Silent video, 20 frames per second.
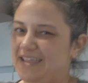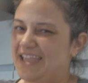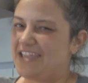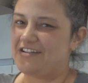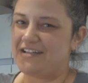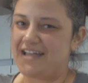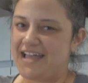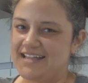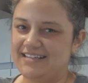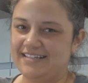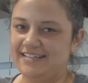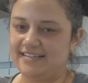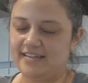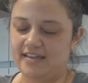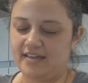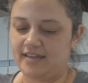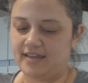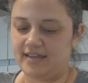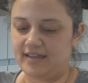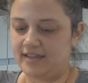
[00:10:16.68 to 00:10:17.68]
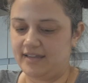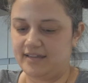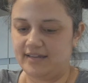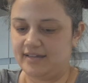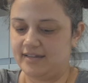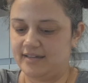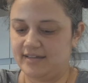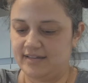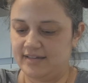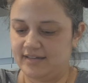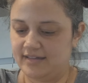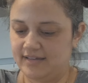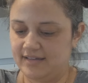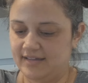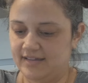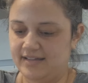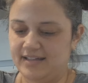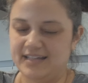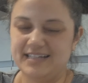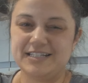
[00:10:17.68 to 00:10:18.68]
Get your hands dirty.
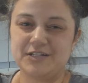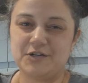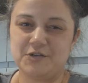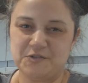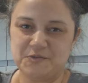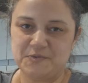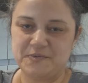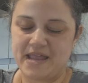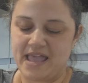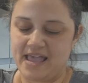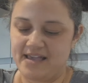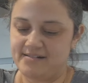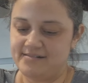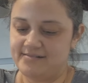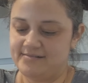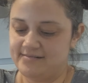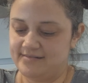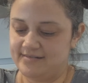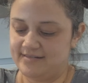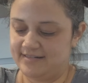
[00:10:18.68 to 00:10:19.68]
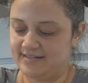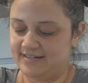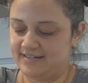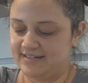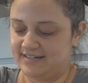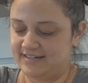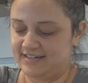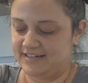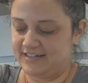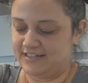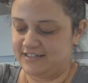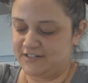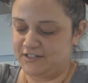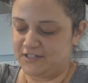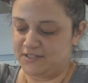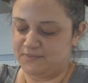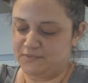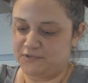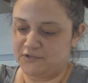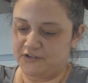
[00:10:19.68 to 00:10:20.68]
It's cool now. So
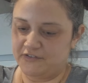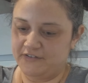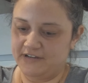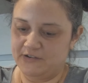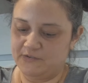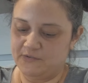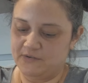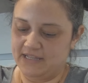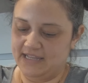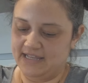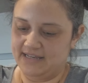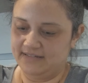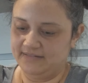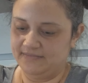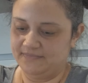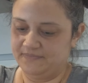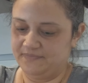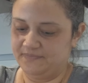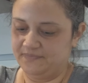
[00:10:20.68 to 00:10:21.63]
just pour it all in.